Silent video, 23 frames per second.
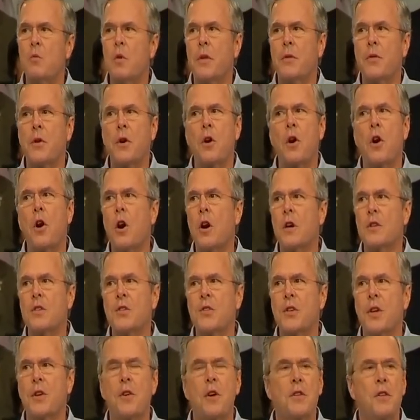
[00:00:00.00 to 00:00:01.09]
with their hearts
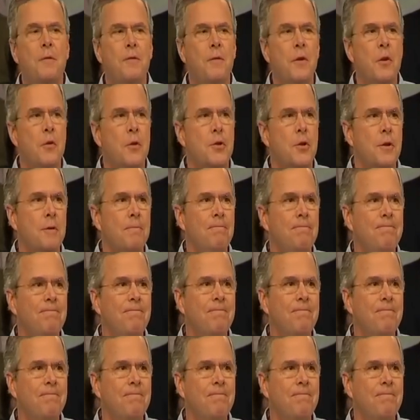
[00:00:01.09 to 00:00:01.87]
set on the future,